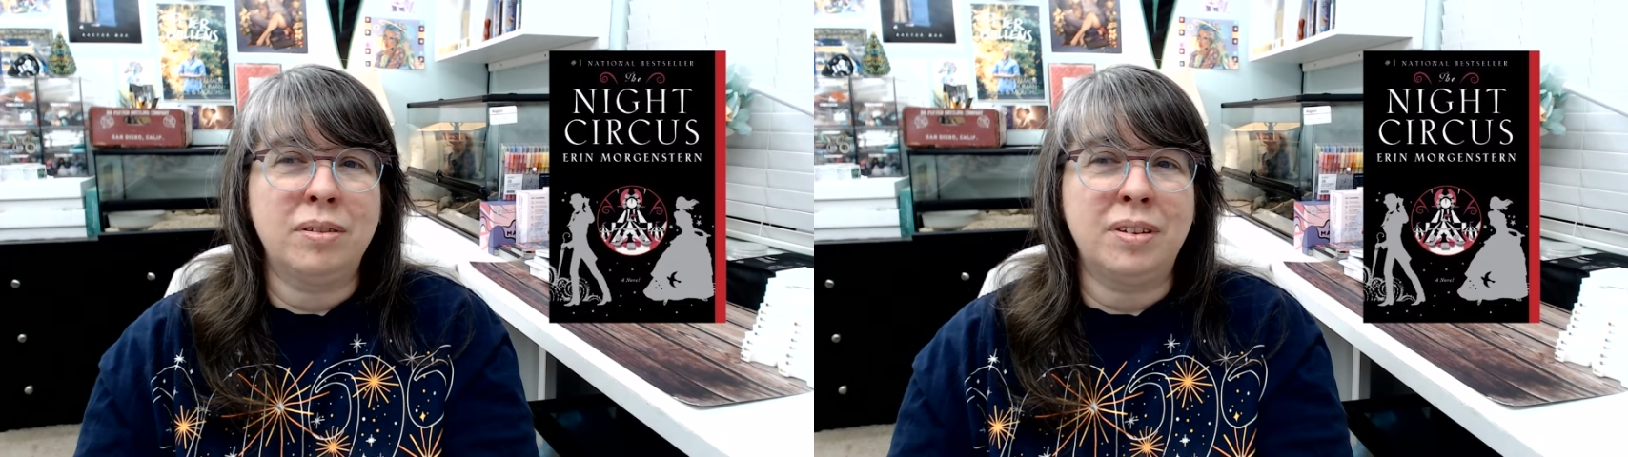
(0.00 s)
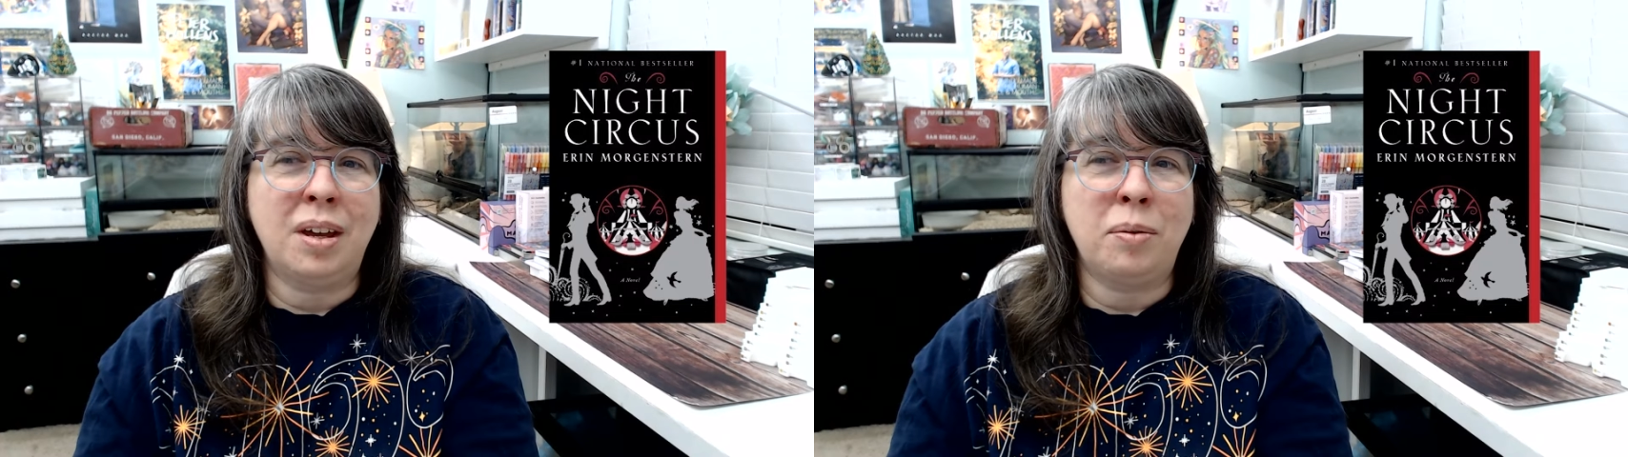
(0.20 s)

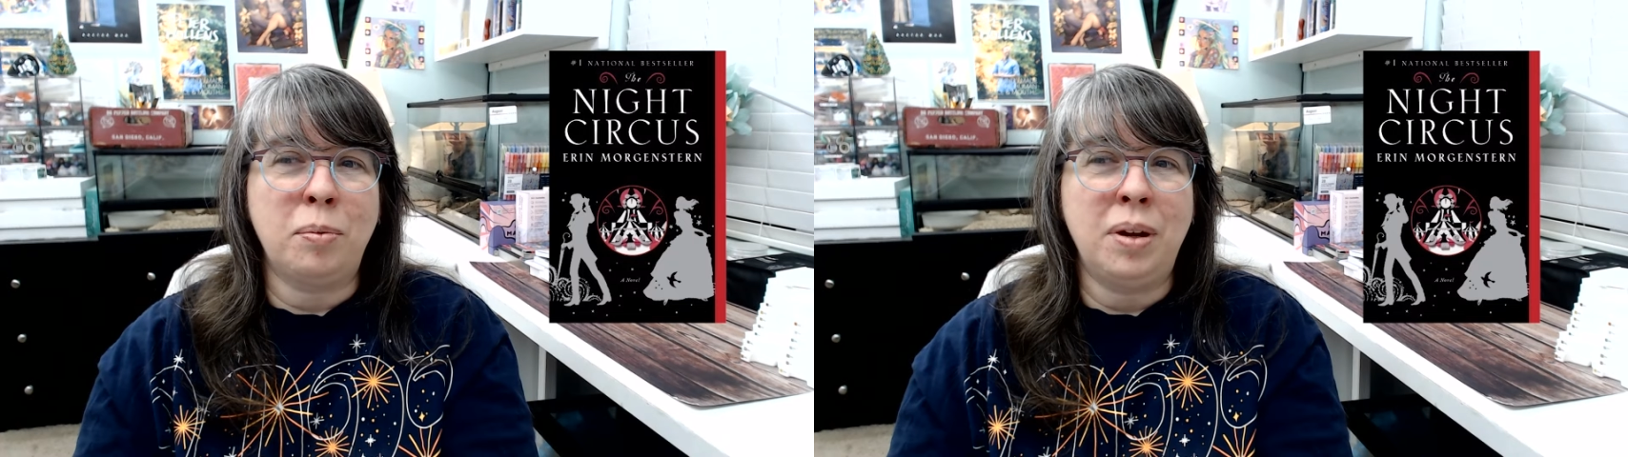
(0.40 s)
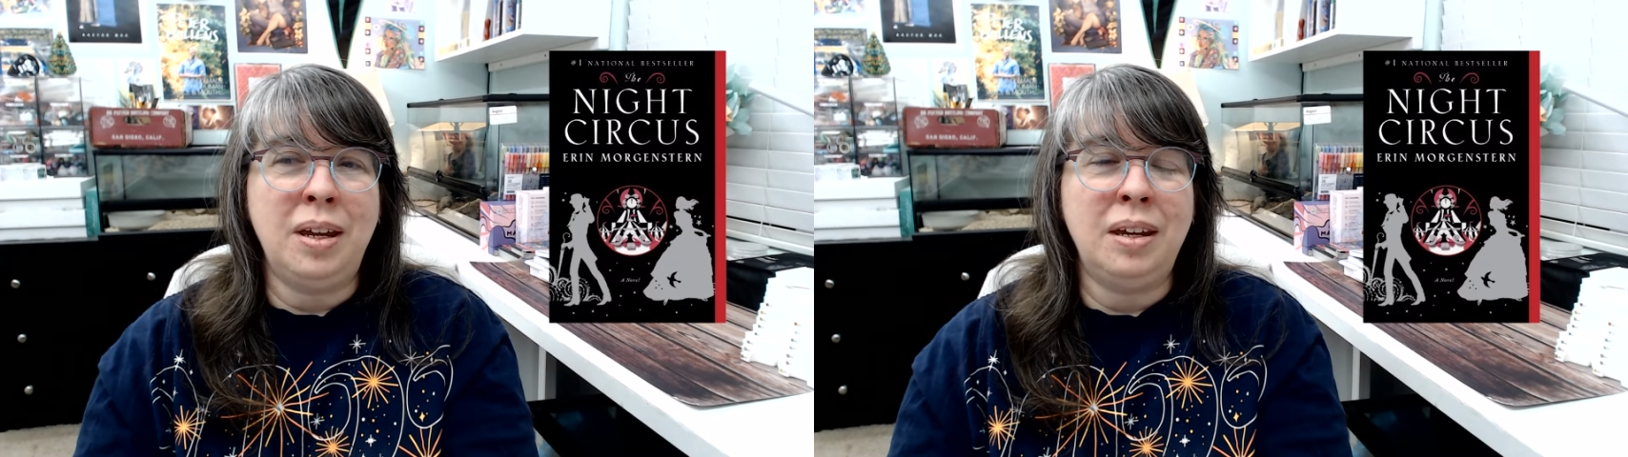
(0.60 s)
that
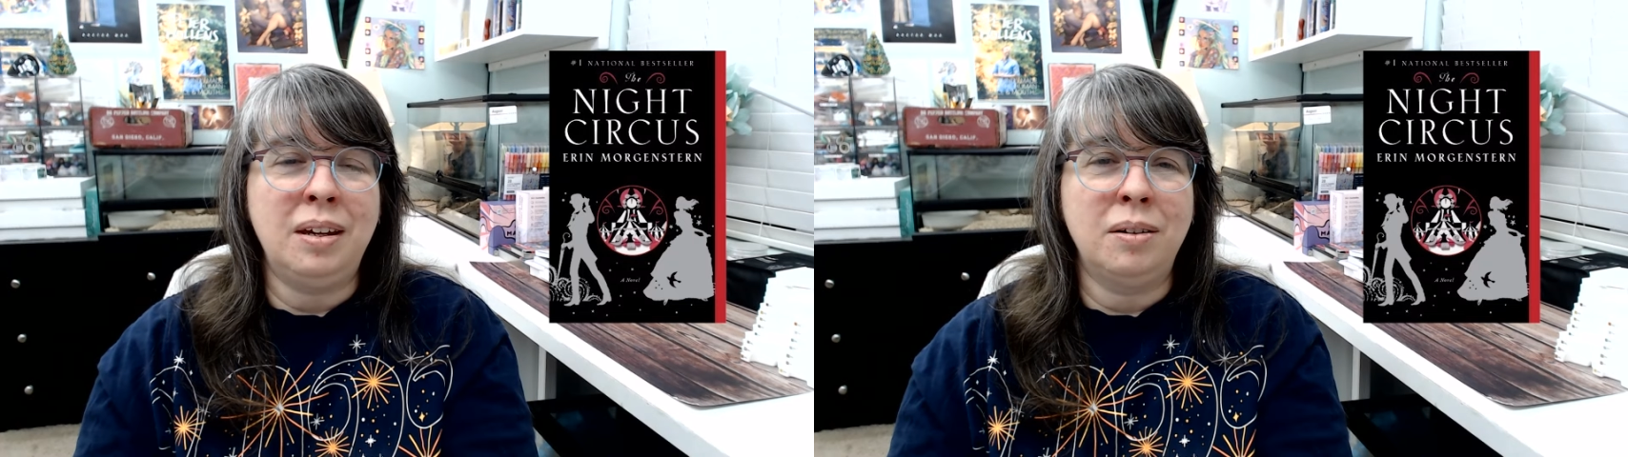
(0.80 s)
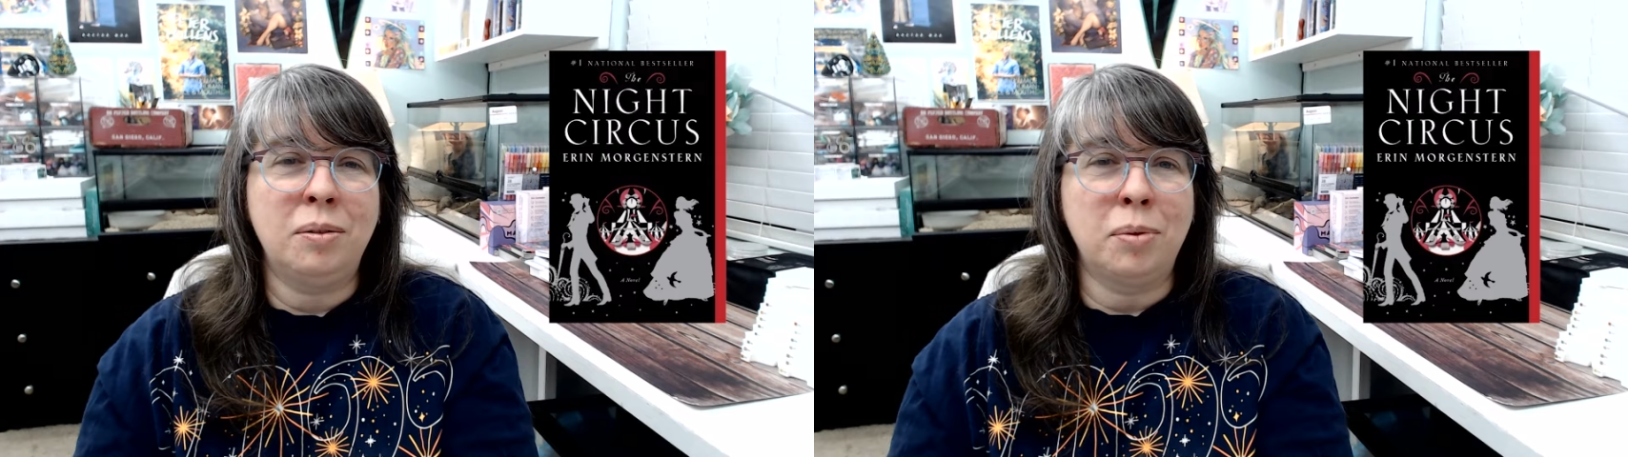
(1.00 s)

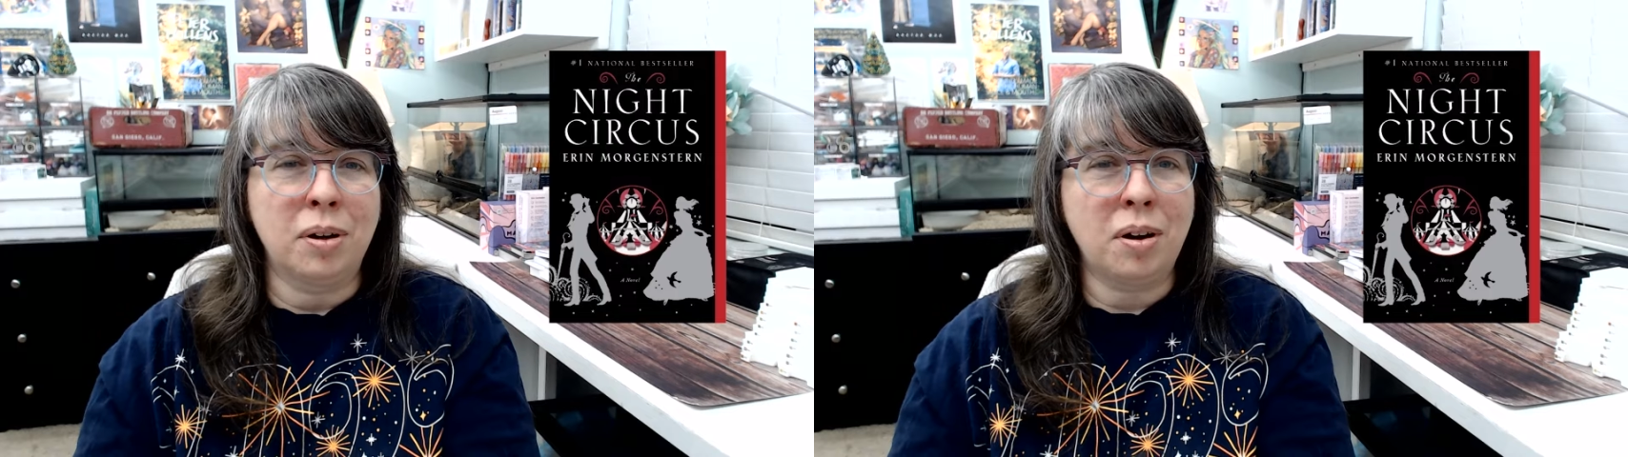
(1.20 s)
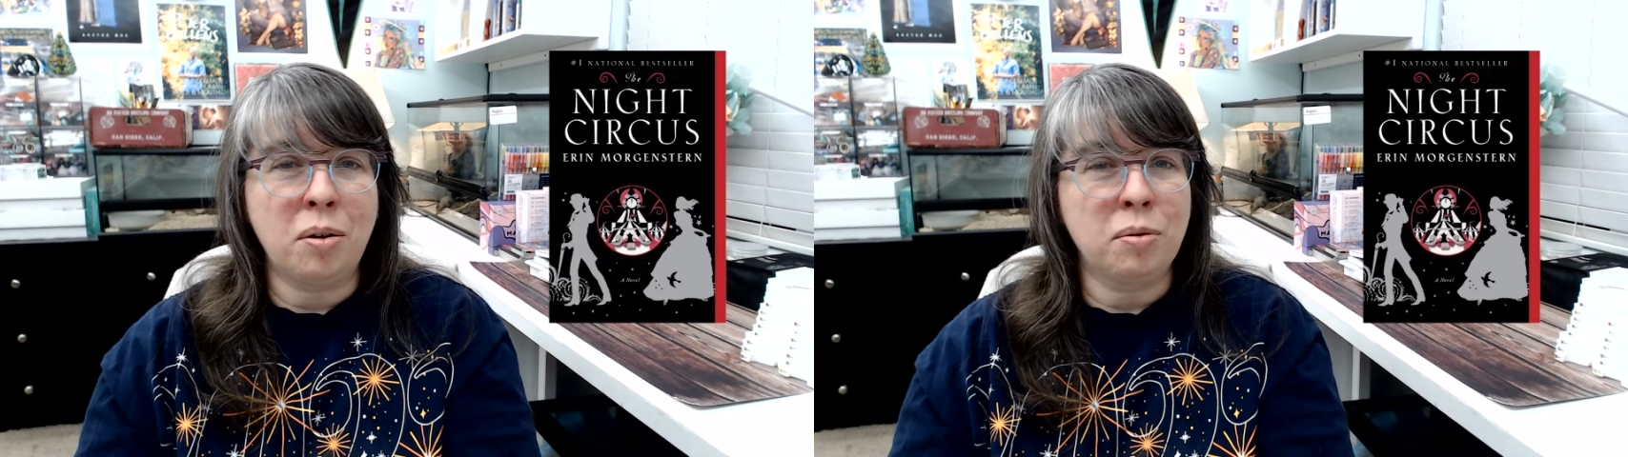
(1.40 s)
we were
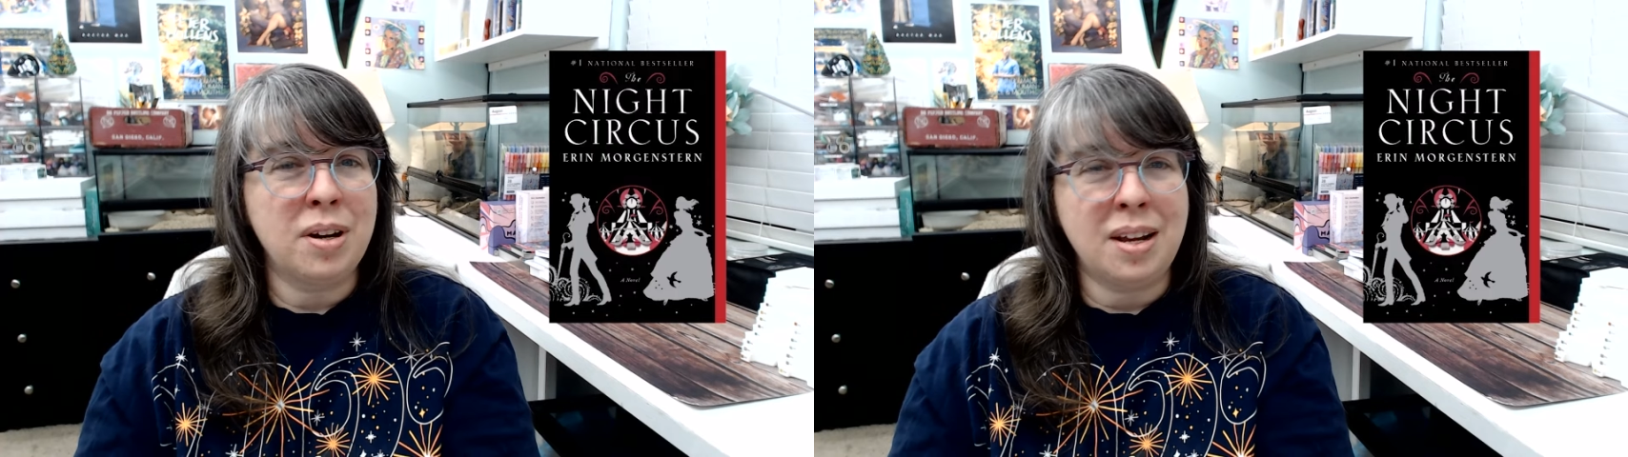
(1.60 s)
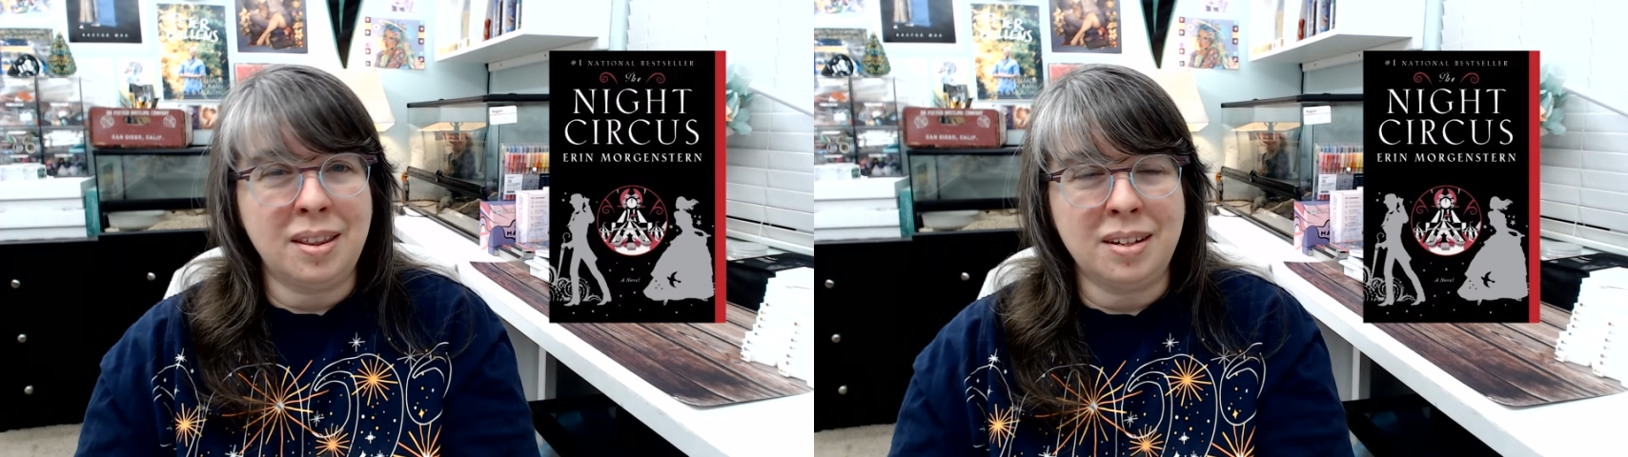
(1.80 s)

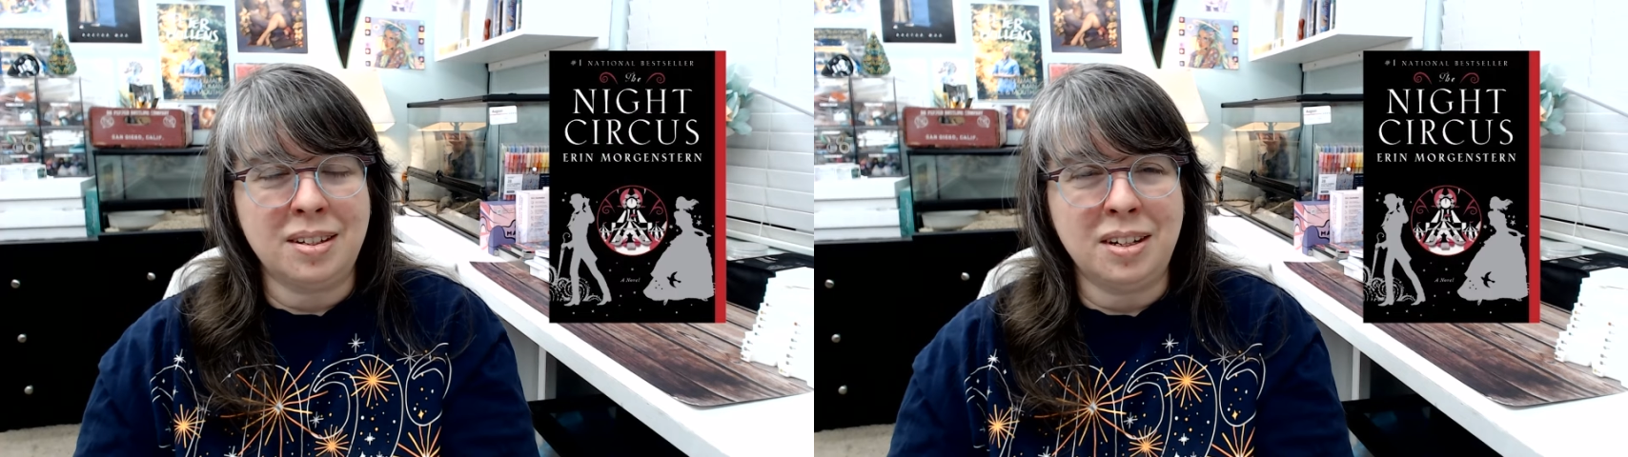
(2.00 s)
co-reading this